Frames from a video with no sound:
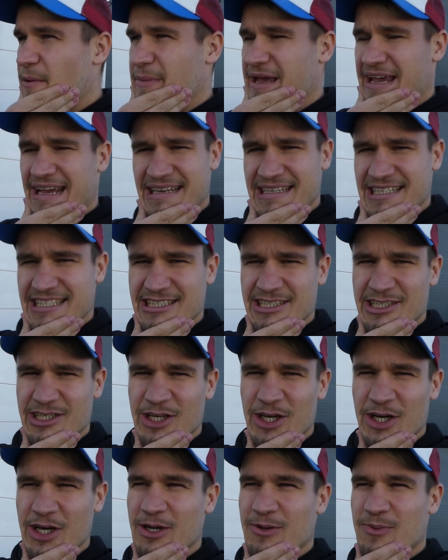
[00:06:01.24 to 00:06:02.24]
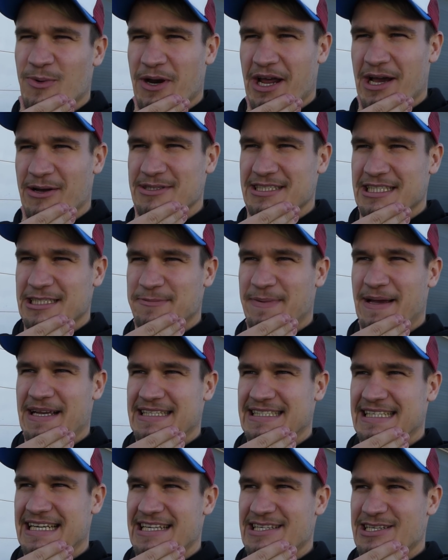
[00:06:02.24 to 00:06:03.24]
It doesn't look what I was
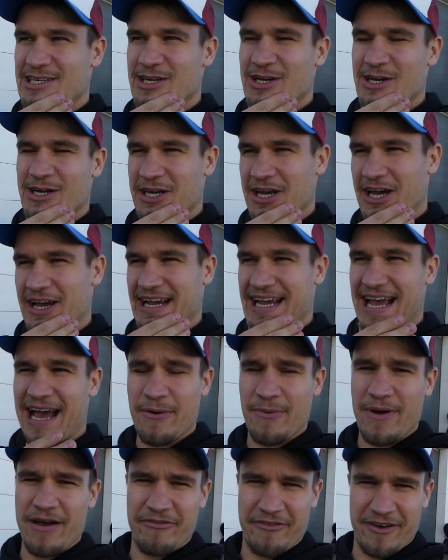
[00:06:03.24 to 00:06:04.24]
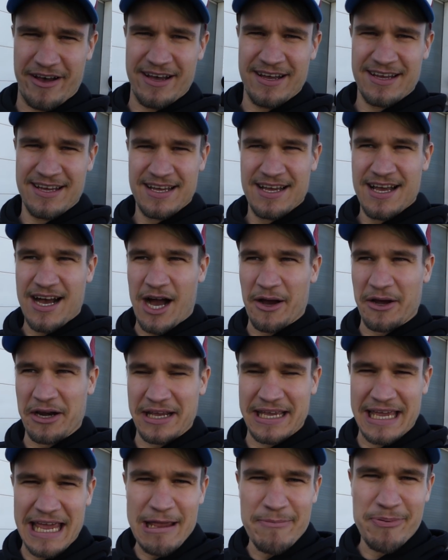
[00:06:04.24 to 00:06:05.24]
expecting it to look like. However, I'm gonna
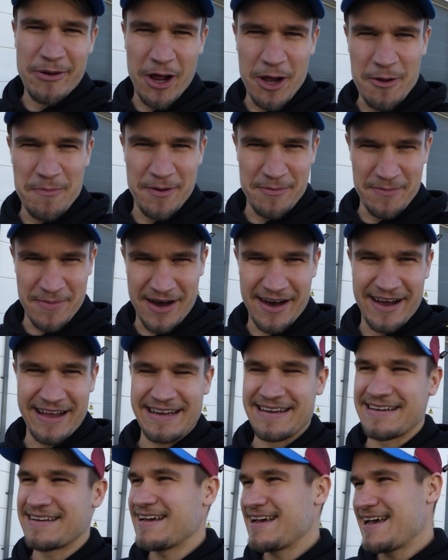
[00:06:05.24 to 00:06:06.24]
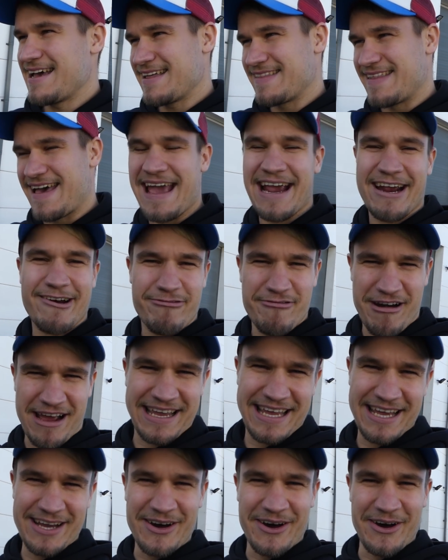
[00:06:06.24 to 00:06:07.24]
keep an open mind. They're
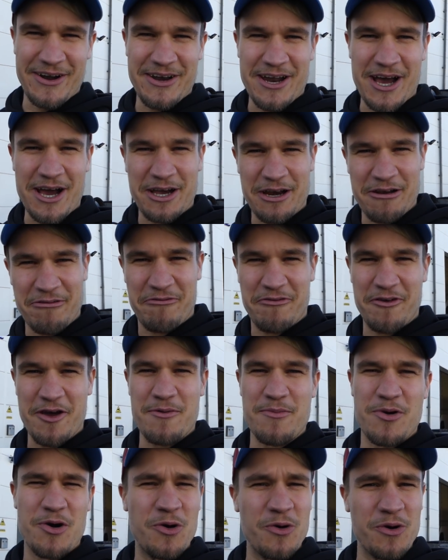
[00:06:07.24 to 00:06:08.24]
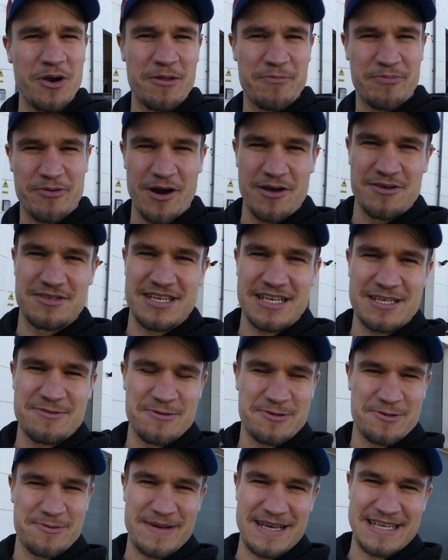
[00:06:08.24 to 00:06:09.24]
cracking on. I'm gonna film all of the process,
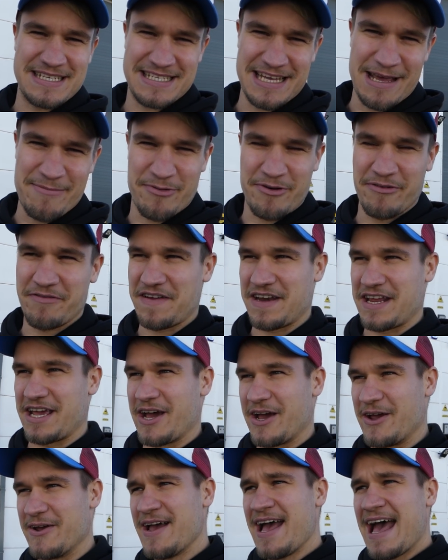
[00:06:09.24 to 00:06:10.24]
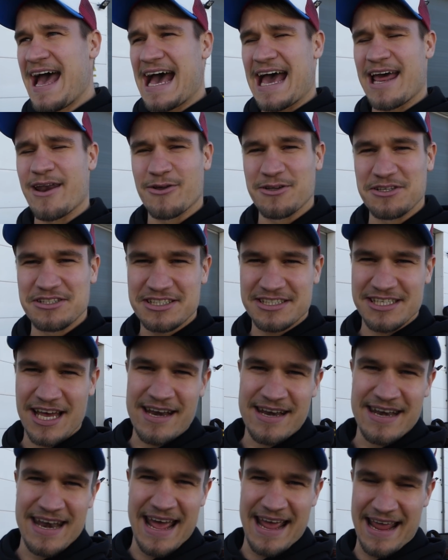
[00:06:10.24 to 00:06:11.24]
which will be a separate video. And on
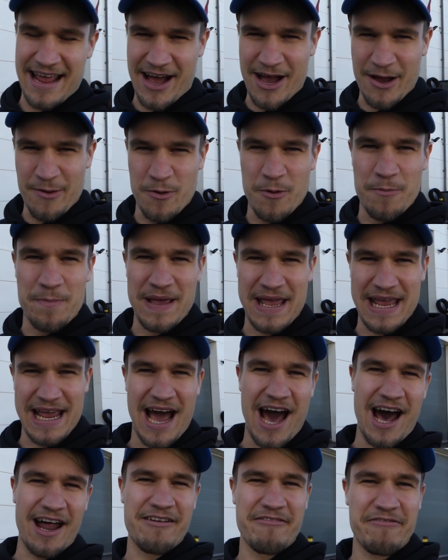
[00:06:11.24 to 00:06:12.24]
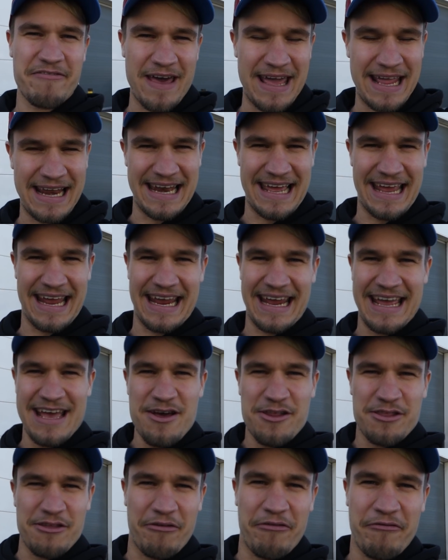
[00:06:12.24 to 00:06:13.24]
Sunday, I will be unveiling
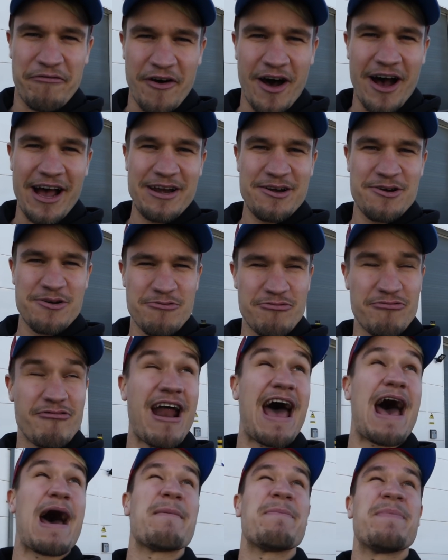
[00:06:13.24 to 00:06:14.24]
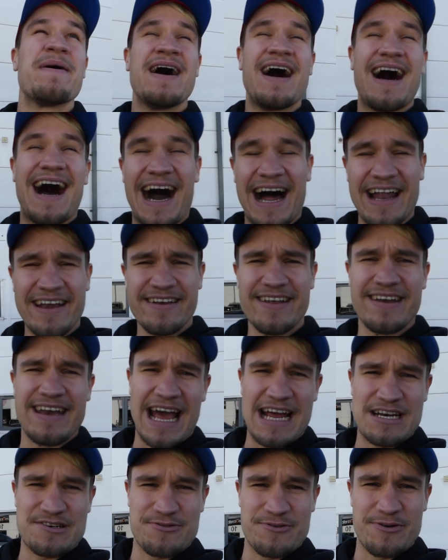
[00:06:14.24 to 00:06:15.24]
the final wrap under
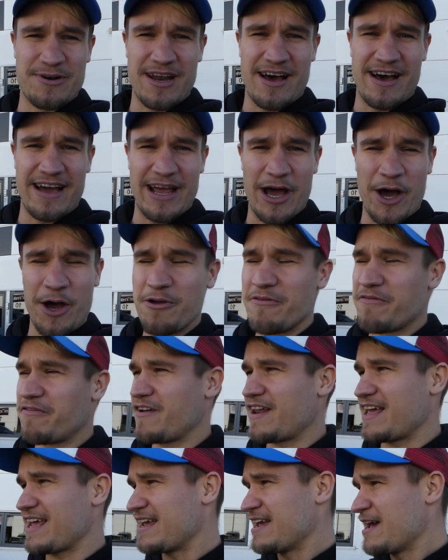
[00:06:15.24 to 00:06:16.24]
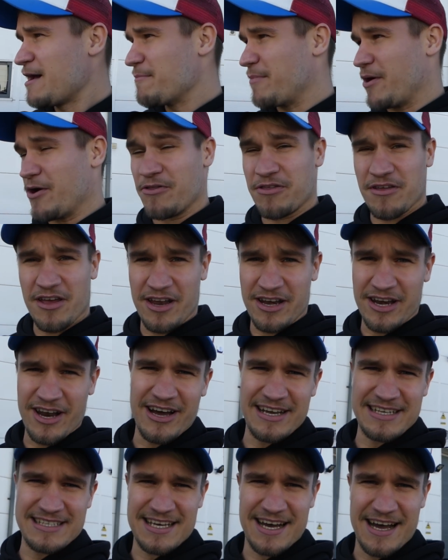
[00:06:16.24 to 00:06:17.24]
natural light, hopefully both at
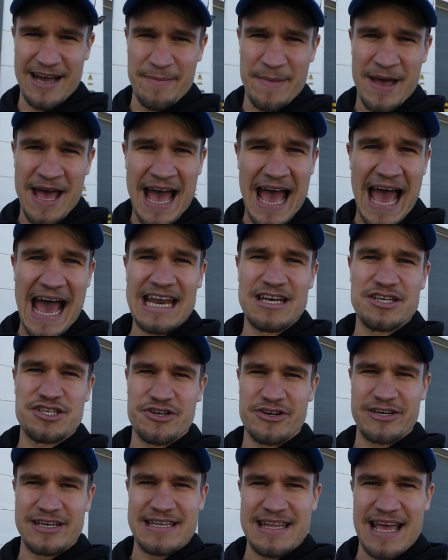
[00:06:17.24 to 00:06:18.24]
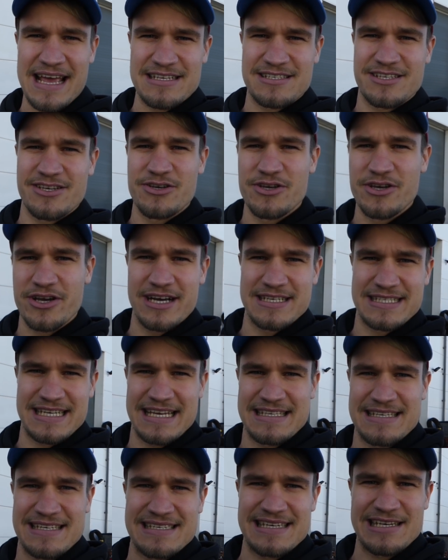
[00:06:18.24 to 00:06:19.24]
nighttime and during the day, so you guys
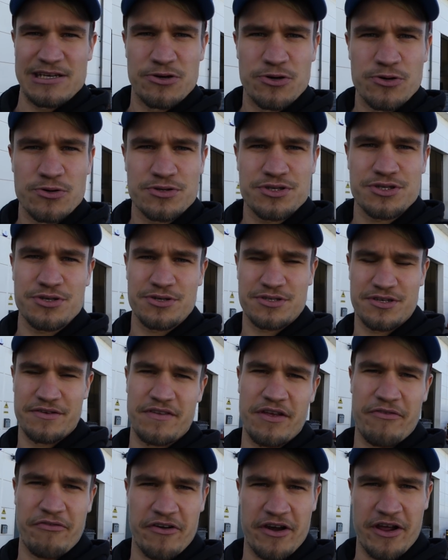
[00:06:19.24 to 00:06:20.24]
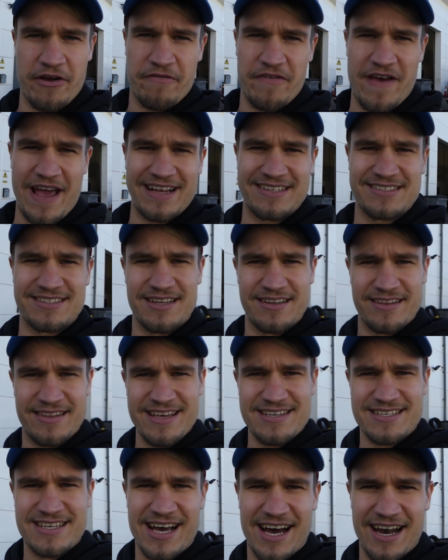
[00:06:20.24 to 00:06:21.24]
get to see all sorts of different effects that
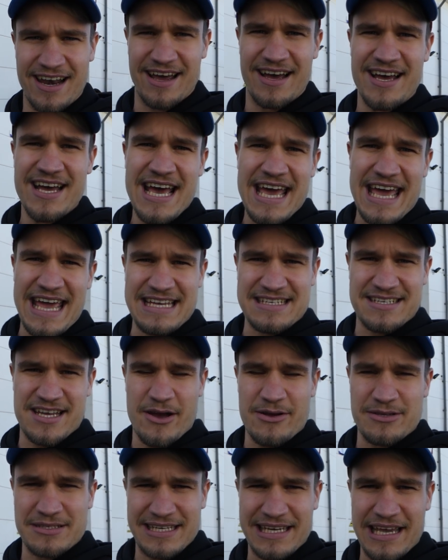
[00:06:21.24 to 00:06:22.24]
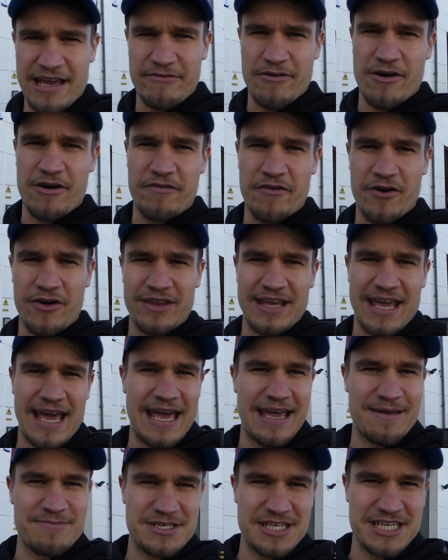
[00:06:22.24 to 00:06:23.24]
this color is going to give off on the
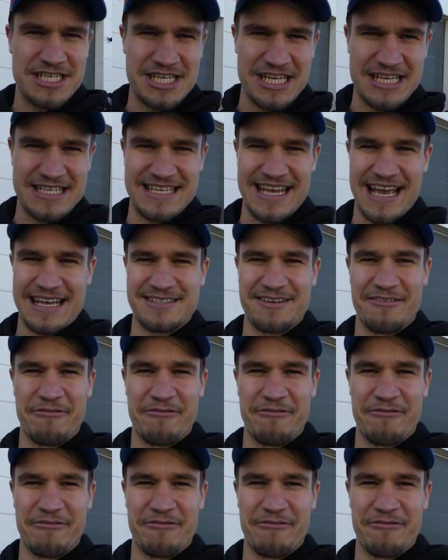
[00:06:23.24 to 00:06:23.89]
AMG GTS.